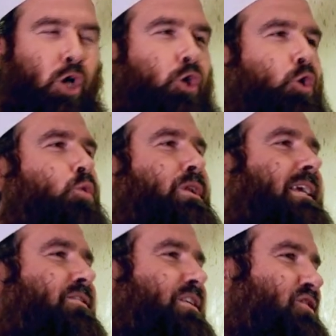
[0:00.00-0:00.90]
You
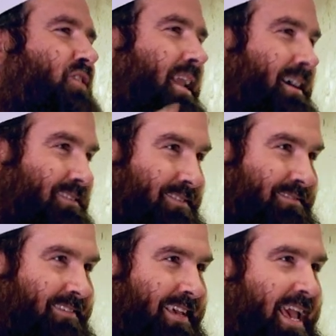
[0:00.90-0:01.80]
need this salat.
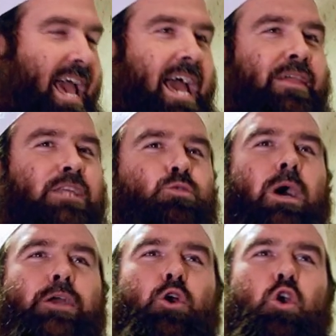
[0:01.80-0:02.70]
And that's
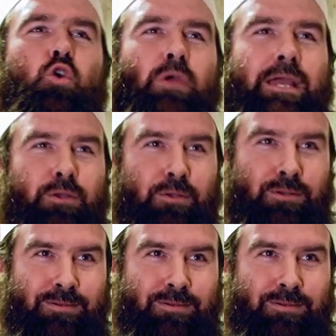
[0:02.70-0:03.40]
why your creator,